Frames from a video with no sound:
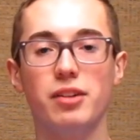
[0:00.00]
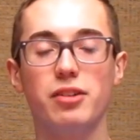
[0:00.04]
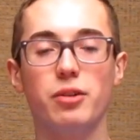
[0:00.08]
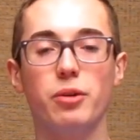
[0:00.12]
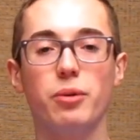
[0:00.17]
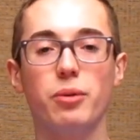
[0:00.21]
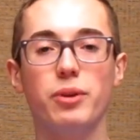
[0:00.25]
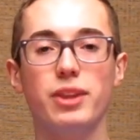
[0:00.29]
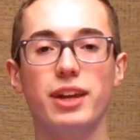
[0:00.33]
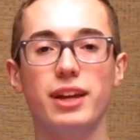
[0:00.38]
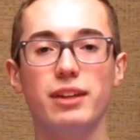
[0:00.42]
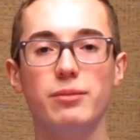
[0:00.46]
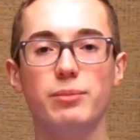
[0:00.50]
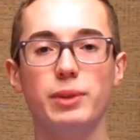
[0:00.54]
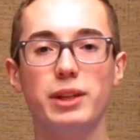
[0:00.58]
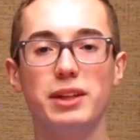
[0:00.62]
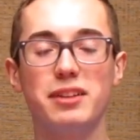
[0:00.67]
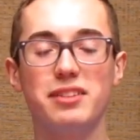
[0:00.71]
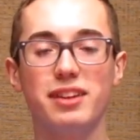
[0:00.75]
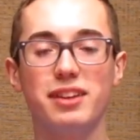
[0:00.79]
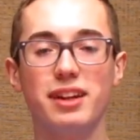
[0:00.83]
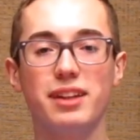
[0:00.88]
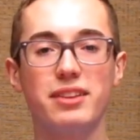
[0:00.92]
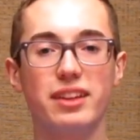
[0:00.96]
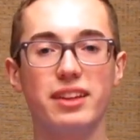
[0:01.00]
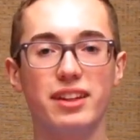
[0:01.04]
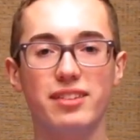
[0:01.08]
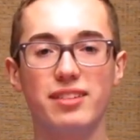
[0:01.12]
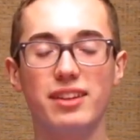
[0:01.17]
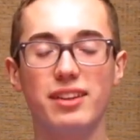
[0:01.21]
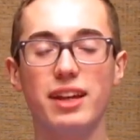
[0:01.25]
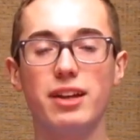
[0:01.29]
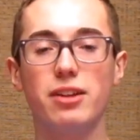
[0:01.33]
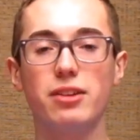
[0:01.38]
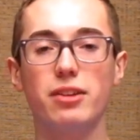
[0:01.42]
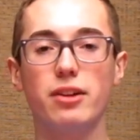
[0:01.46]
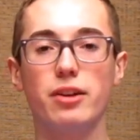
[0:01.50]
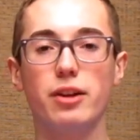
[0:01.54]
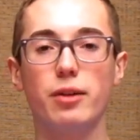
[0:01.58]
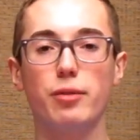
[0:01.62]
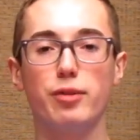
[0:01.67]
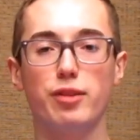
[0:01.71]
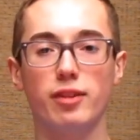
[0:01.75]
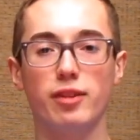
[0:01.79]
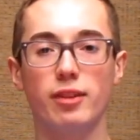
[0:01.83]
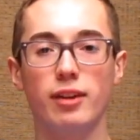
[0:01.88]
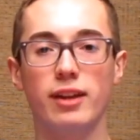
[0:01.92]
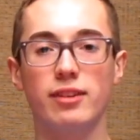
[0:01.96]
So with that being said, let's take a
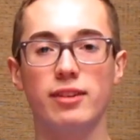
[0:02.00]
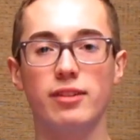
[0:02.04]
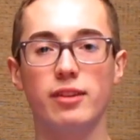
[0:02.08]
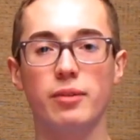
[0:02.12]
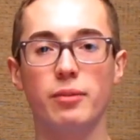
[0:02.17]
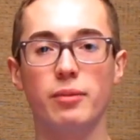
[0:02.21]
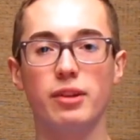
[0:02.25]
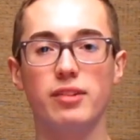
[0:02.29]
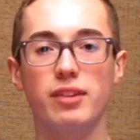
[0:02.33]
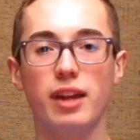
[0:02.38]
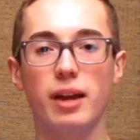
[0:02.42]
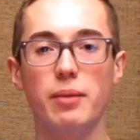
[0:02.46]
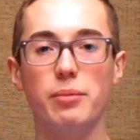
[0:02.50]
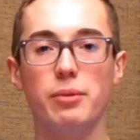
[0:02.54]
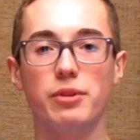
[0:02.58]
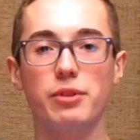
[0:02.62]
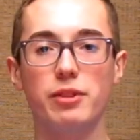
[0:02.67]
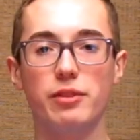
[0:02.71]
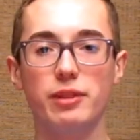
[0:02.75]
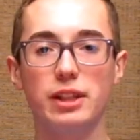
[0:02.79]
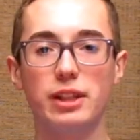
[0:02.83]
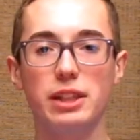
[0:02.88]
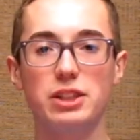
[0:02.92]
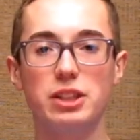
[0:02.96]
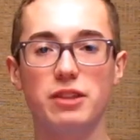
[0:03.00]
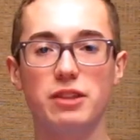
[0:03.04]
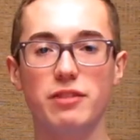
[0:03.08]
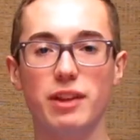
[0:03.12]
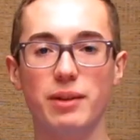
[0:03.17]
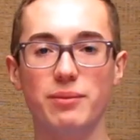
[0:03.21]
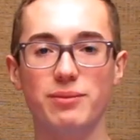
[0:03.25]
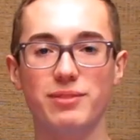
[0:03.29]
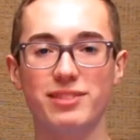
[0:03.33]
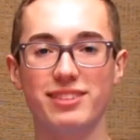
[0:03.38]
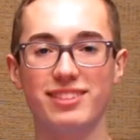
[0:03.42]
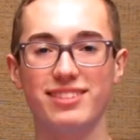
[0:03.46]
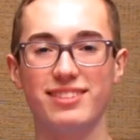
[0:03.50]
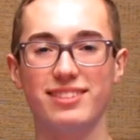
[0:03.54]
look at some examples of each of them.